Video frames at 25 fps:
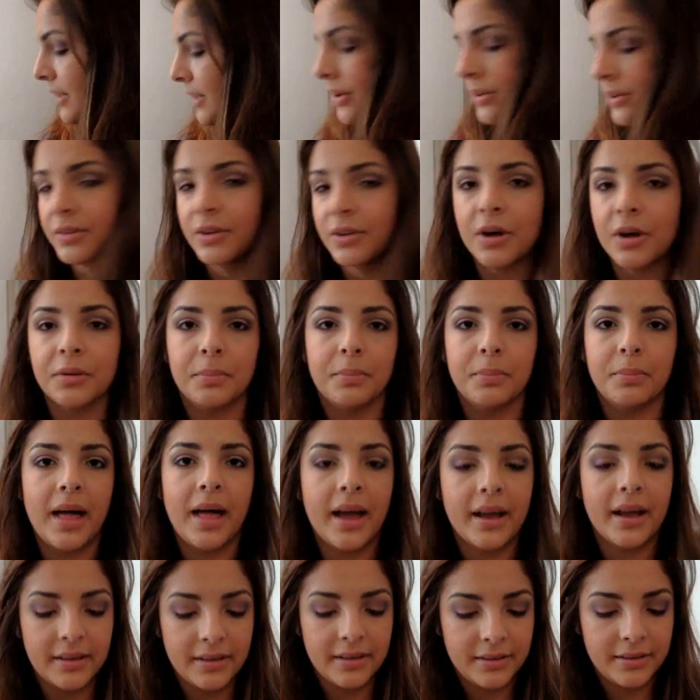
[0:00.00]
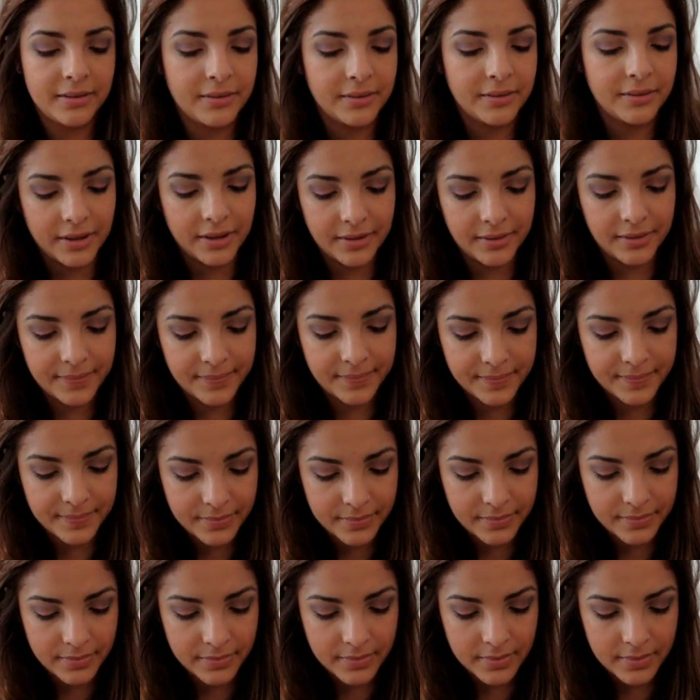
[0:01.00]
That was called black. Okay.
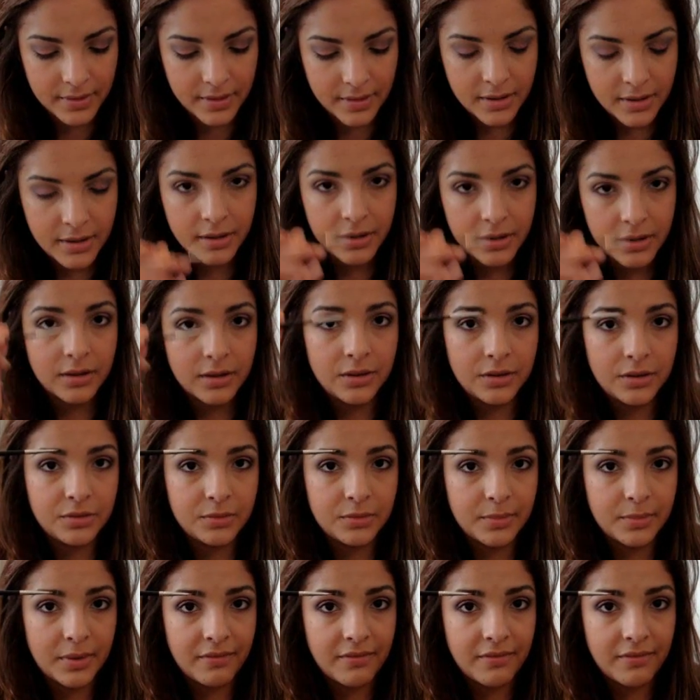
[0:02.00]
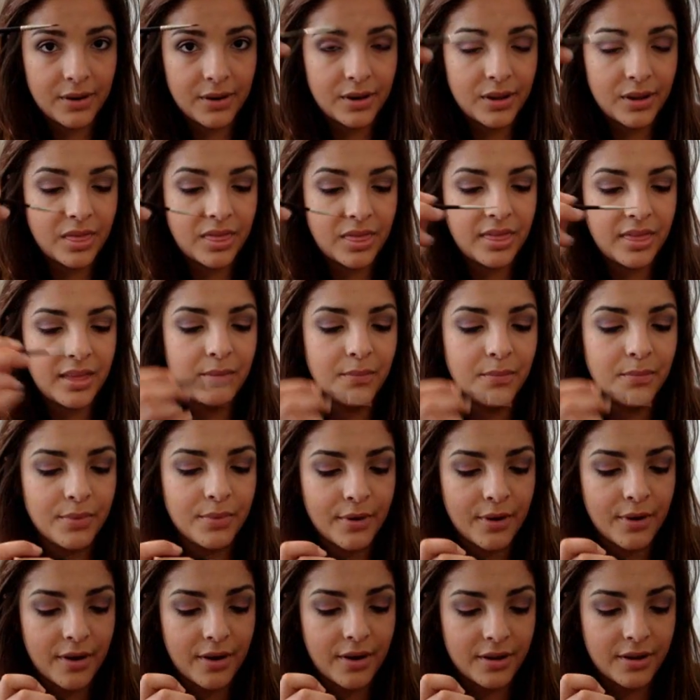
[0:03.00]
I'm going to use my very thin
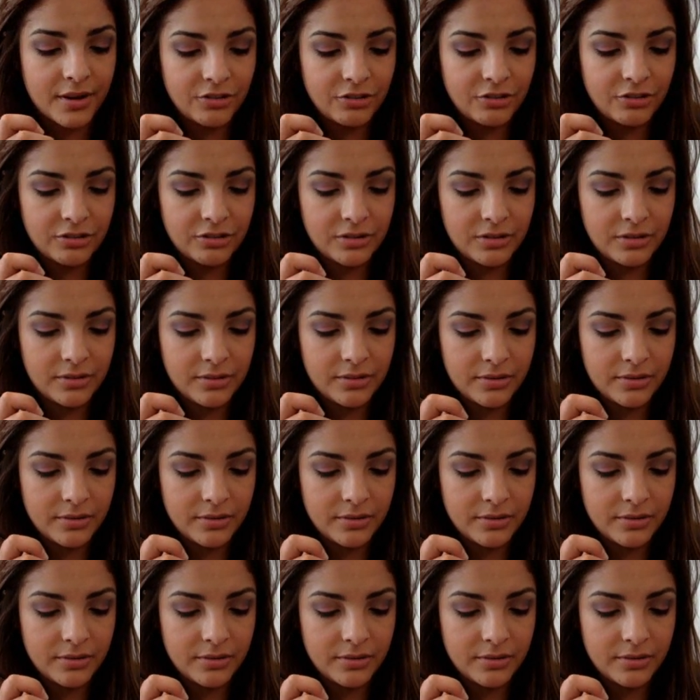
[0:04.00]
brush.